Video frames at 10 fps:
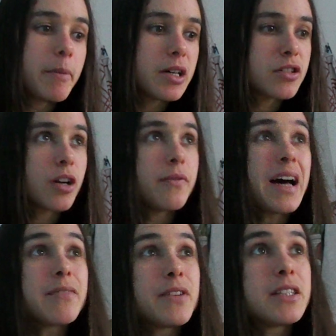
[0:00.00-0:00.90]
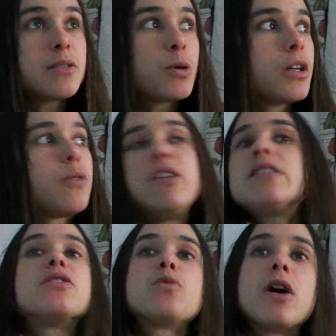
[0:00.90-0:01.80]
So this is one of the
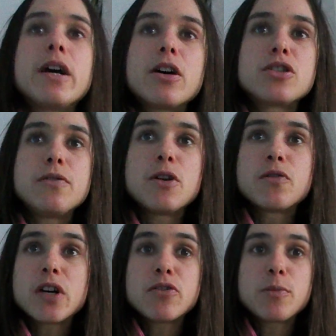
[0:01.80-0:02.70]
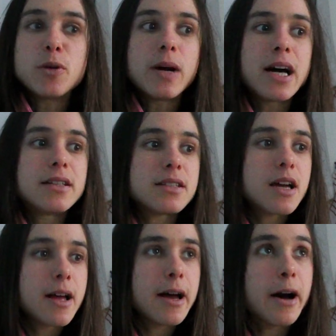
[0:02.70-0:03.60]
reasons why I do feel vulnerable, and
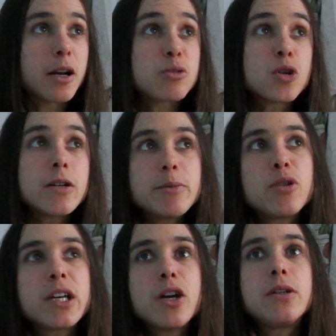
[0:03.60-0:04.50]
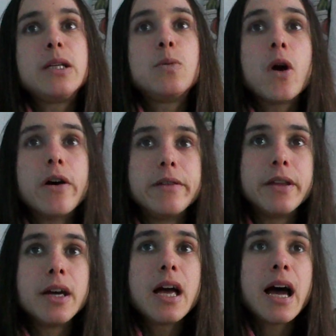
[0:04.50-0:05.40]
I'm sure I'm not the only one.
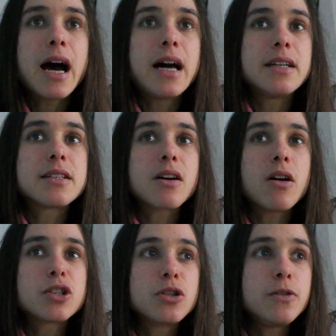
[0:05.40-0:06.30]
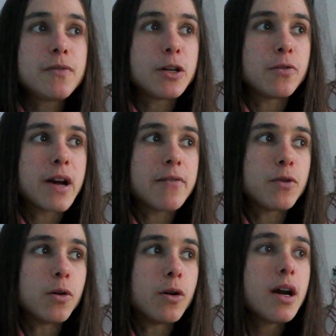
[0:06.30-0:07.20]
And I do feel,
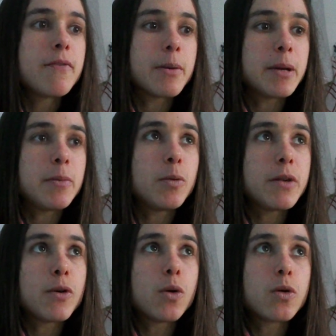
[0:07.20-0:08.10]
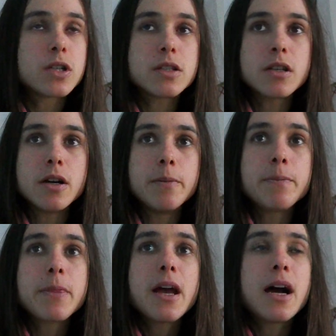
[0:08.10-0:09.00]
therefore, that people with
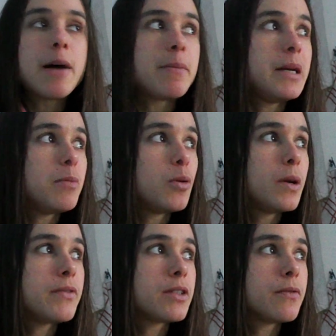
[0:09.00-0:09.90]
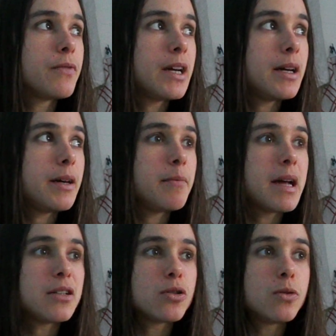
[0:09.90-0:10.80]
autism and people with severe
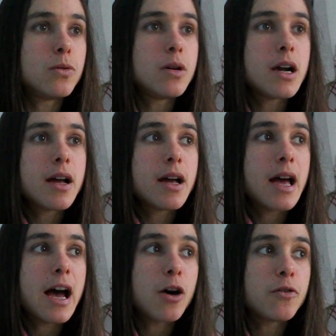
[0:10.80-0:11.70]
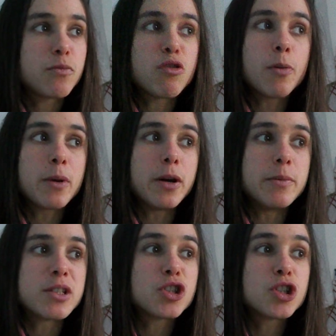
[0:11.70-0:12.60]
mental health
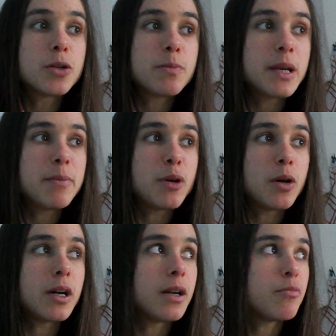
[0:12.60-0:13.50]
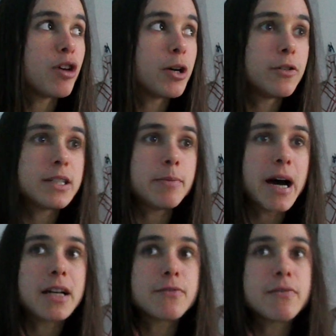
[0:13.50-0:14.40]
problems should be put in a priority
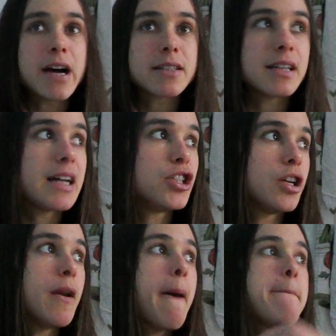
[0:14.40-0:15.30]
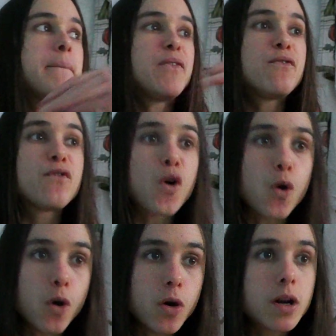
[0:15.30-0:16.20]
band for vaccination
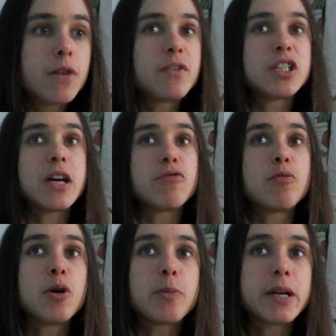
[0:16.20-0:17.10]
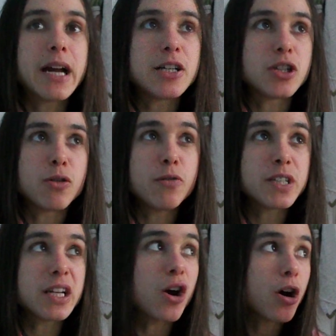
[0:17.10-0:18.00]
before the general population.
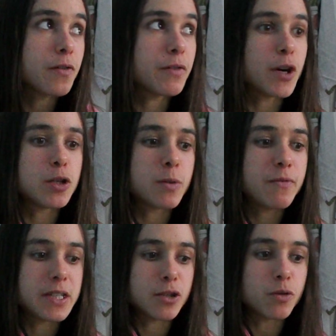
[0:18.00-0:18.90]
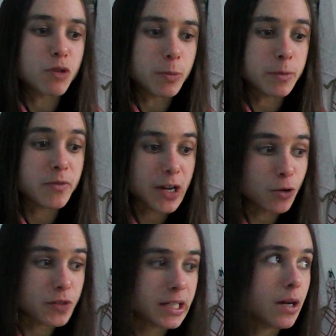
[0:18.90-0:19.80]
Obviously, after those with physical problems, they
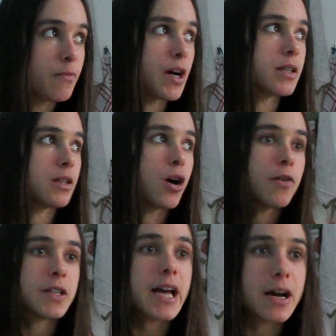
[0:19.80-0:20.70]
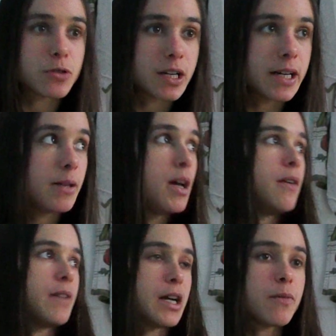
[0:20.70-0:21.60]
obviously come first, and after the elderly,
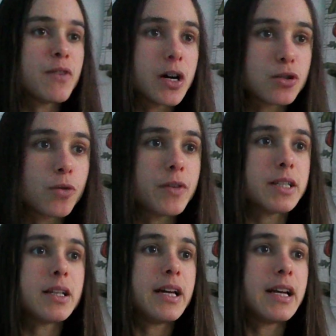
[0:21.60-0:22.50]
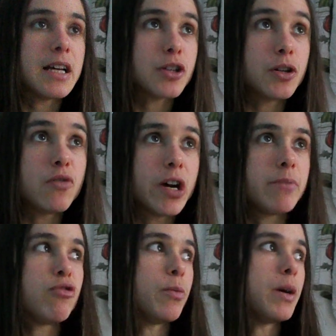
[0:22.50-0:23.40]
they come first, obviously, and that's only right
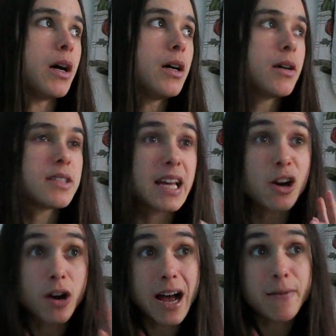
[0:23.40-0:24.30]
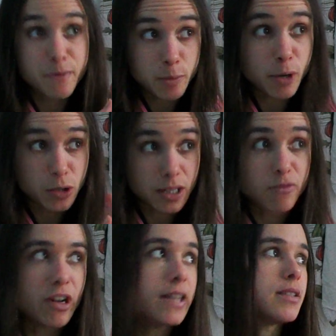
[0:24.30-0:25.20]
and proper, because they are at the most at
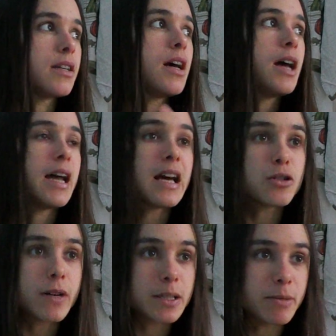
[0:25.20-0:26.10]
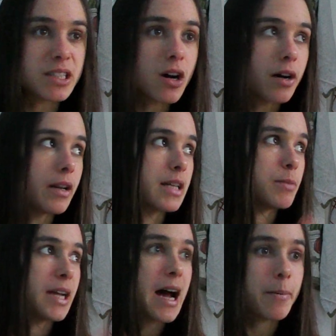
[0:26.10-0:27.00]
risk, and that's already been done, and that's
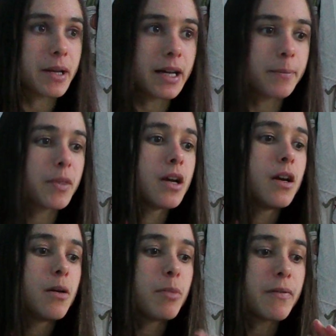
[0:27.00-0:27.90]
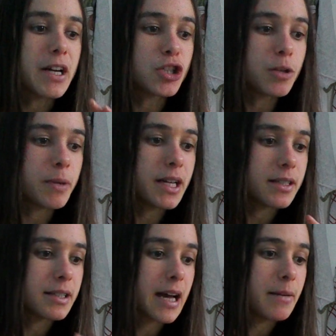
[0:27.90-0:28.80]
been happening. But they should be in the
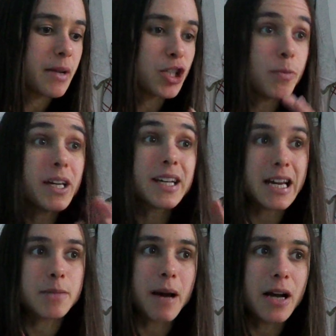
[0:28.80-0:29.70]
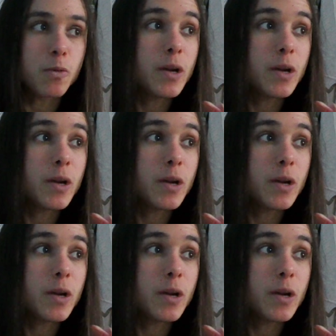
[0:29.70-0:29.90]
same, they should be in the next band.